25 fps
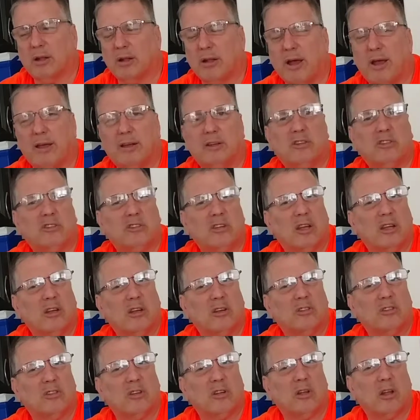the nice
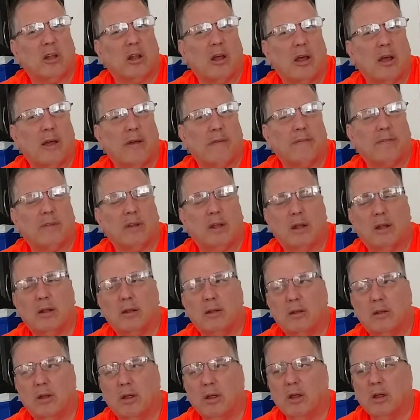things in life,
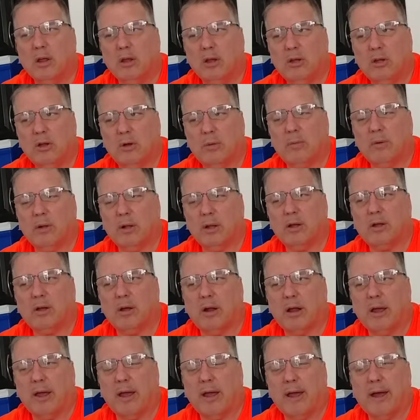then you're really
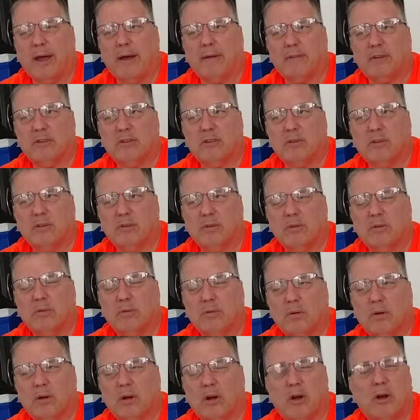going to have to
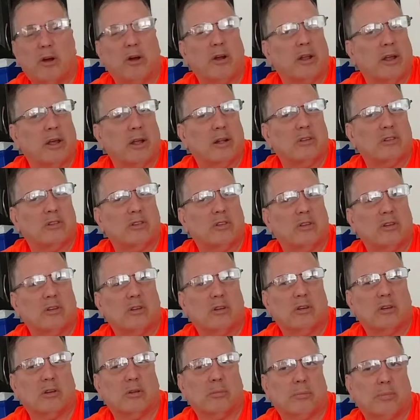earn it,
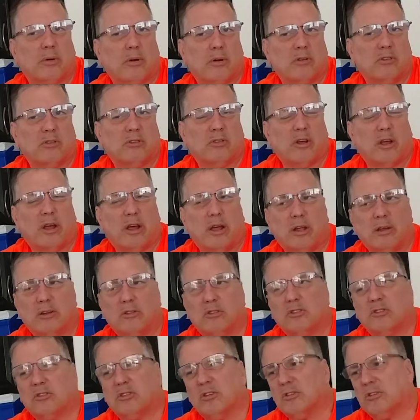per se.
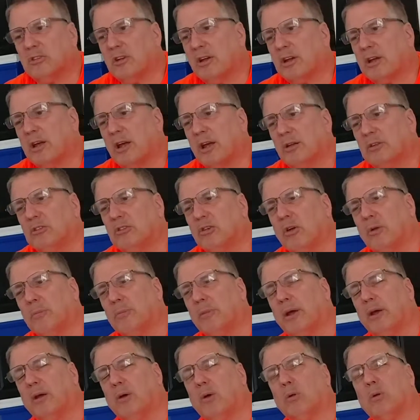It's just like I told
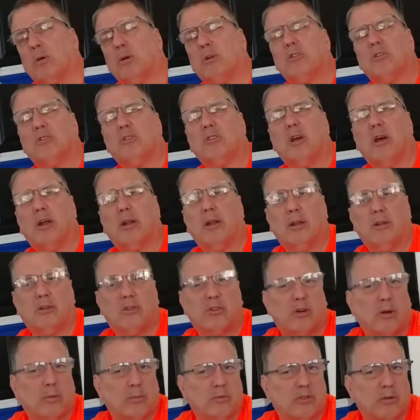my older son in
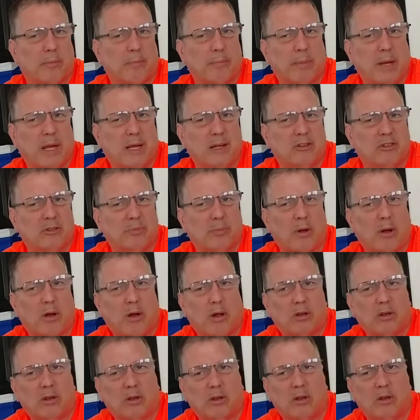terms of
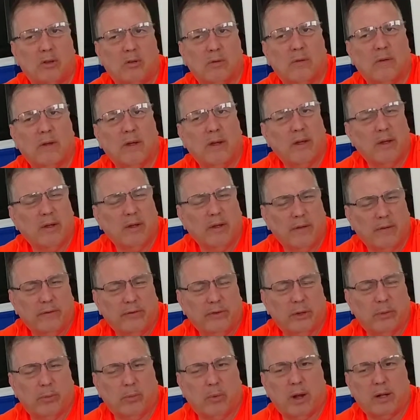baseball.
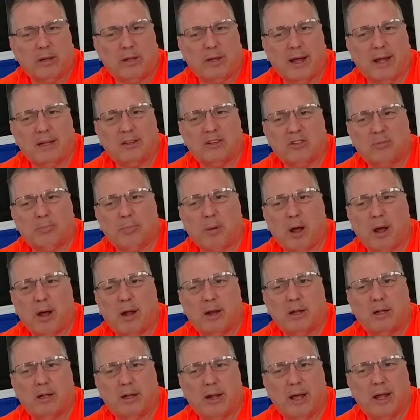You want that
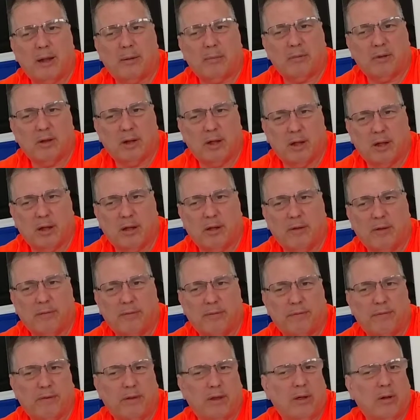spot in that
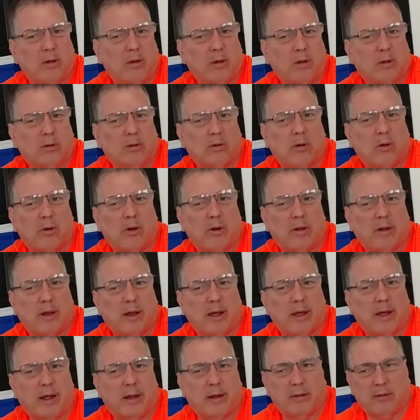field, or in
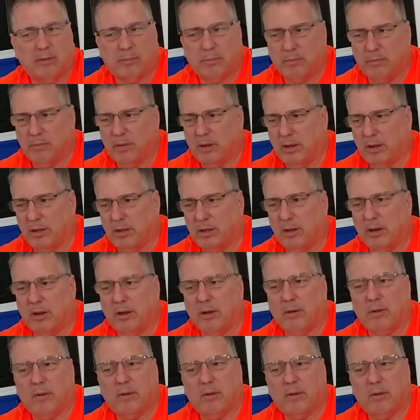that, in